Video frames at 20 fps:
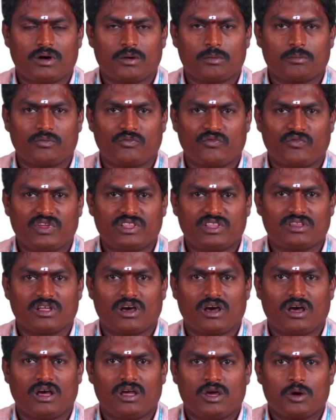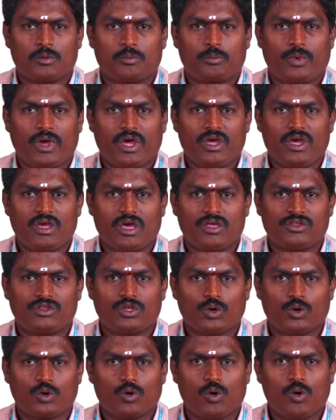with the
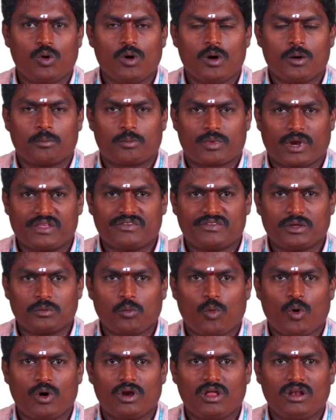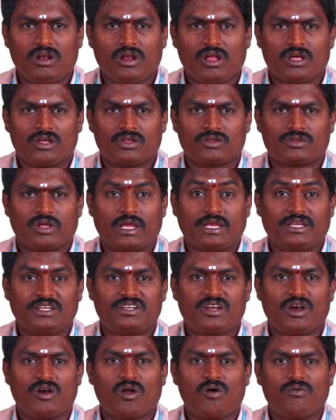pay-as-you-go pricing model. So instead
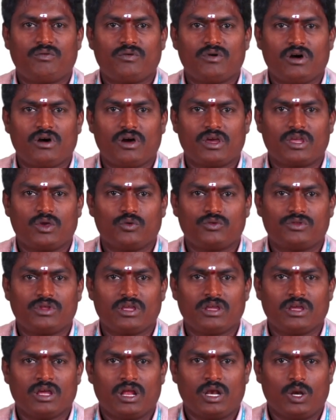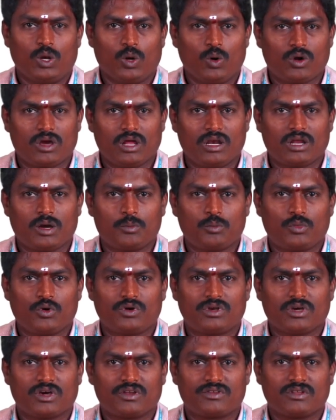of using local
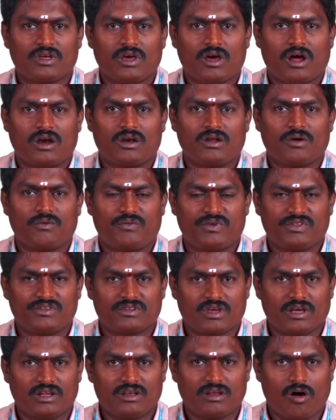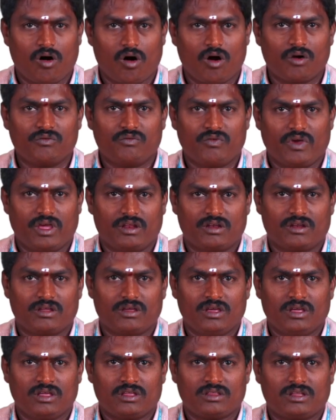computers and physical hardware,
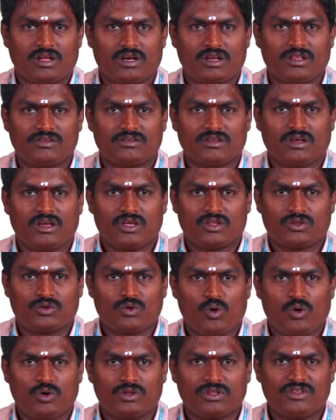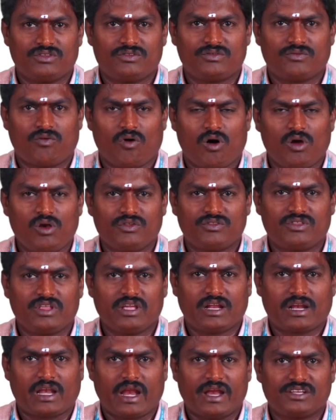that is so this follows the
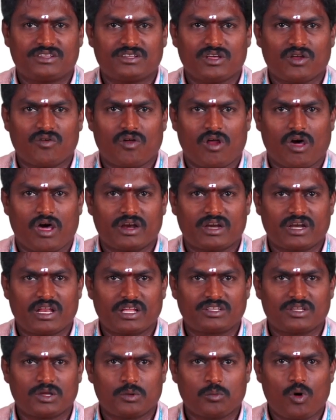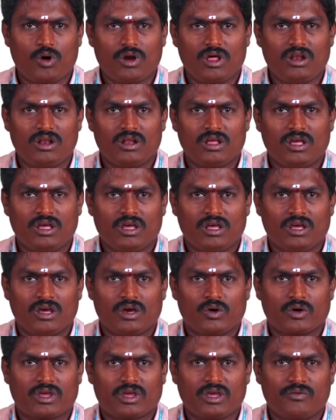client-server architecture model.
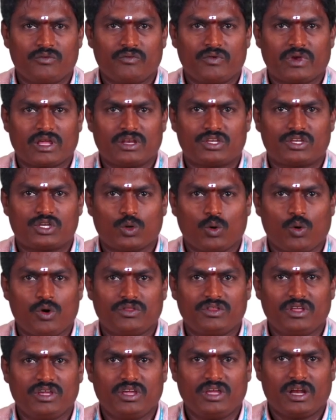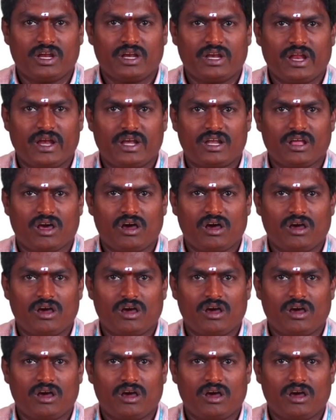Okay, we can store the data